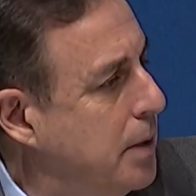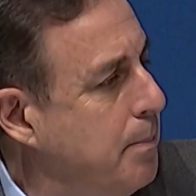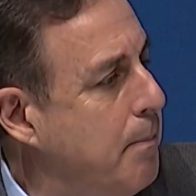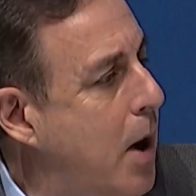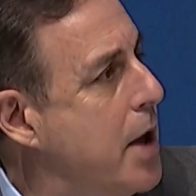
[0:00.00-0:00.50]

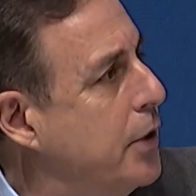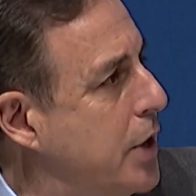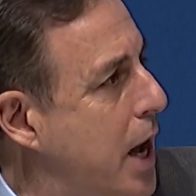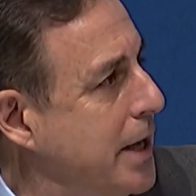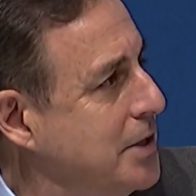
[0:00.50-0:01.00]
on
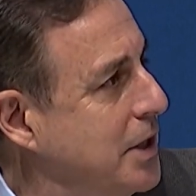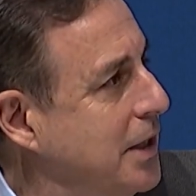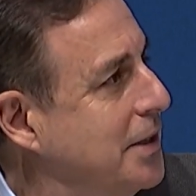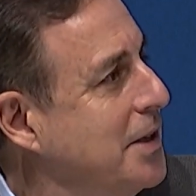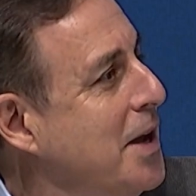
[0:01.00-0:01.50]

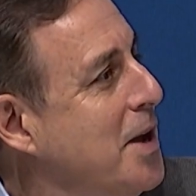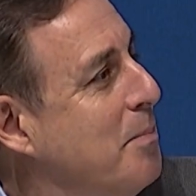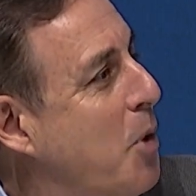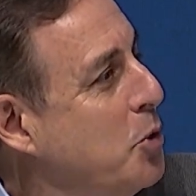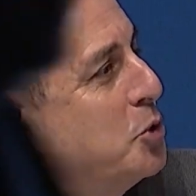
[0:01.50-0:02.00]
modernizing
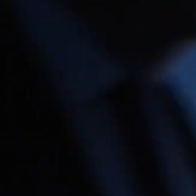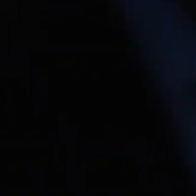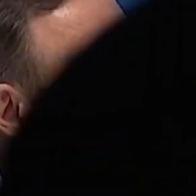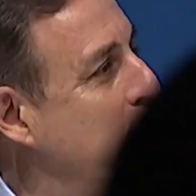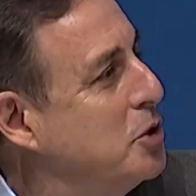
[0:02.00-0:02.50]
post
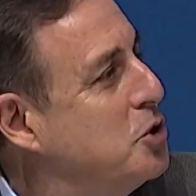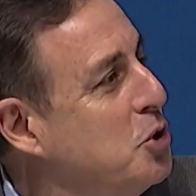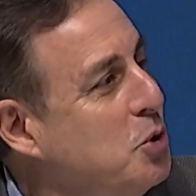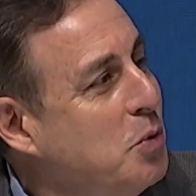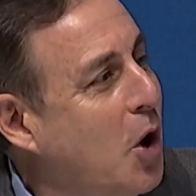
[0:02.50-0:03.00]
World War
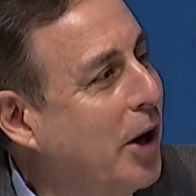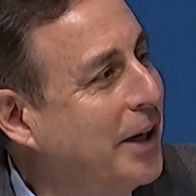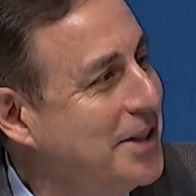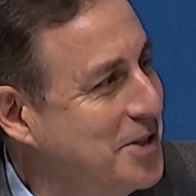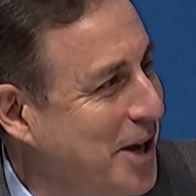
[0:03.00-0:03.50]
II
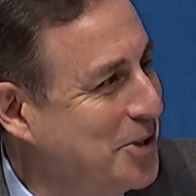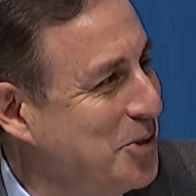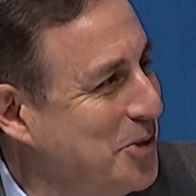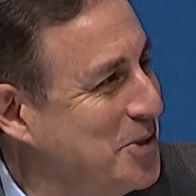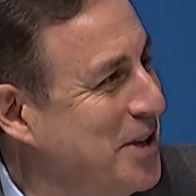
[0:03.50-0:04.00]

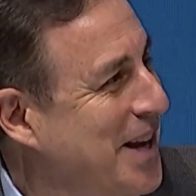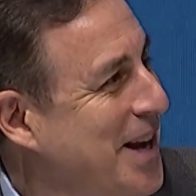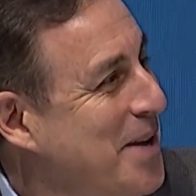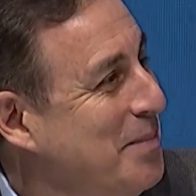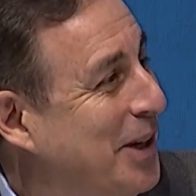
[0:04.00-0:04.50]
architectures.
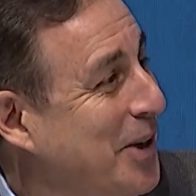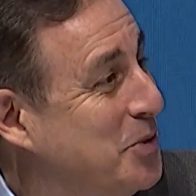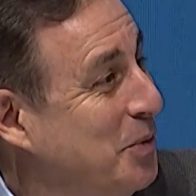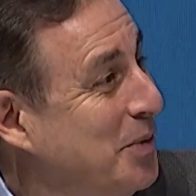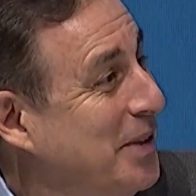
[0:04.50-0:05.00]
I,
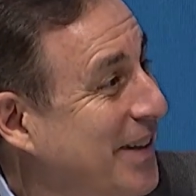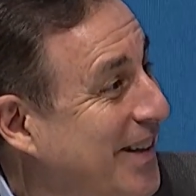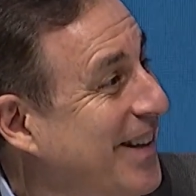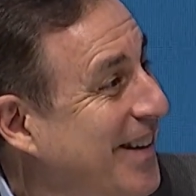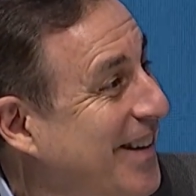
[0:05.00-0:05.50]
I, want to have
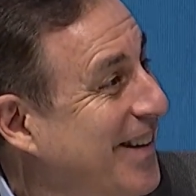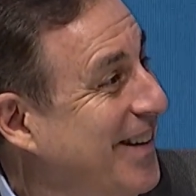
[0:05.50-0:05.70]
a quick